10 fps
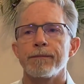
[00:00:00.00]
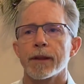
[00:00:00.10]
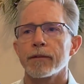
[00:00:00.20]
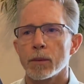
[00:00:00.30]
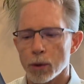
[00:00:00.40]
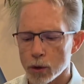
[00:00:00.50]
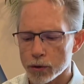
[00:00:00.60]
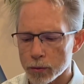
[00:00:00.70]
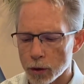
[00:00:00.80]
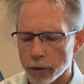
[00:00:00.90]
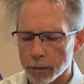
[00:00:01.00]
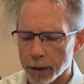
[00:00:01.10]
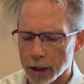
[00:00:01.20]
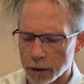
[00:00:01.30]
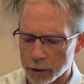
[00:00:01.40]
If the bones are moving
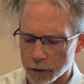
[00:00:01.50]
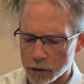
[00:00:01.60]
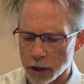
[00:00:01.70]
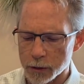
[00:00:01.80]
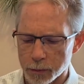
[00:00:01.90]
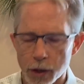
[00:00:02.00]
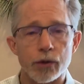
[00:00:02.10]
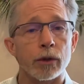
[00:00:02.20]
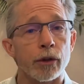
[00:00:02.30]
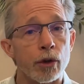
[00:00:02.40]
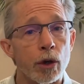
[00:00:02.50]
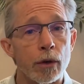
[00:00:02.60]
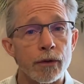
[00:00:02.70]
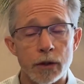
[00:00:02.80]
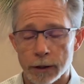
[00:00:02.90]
better, there's less pressure on the
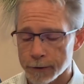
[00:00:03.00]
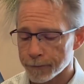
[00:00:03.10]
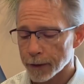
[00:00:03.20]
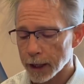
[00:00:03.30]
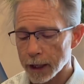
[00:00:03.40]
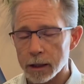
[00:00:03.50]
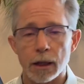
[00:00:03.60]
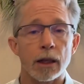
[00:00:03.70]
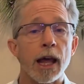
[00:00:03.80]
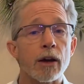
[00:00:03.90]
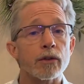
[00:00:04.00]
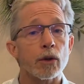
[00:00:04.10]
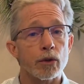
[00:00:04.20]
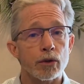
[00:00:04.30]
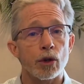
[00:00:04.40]
nerves, and it allows
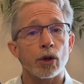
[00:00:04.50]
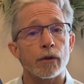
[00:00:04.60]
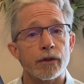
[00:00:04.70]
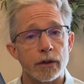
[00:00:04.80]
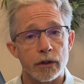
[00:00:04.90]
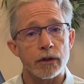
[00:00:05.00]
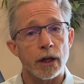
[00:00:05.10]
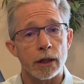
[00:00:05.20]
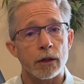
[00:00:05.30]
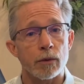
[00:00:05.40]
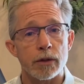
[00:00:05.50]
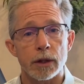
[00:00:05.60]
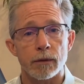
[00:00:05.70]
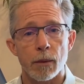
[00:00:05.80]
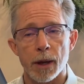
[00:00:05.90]
those nerves to send and
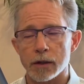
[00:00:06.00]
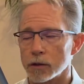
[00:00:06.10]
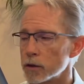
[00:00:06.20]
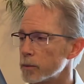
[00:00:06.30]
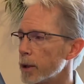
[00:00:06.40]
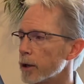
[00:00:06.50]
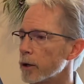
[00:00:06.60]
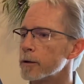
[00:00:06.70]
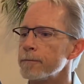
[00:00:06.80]
receive the messages better.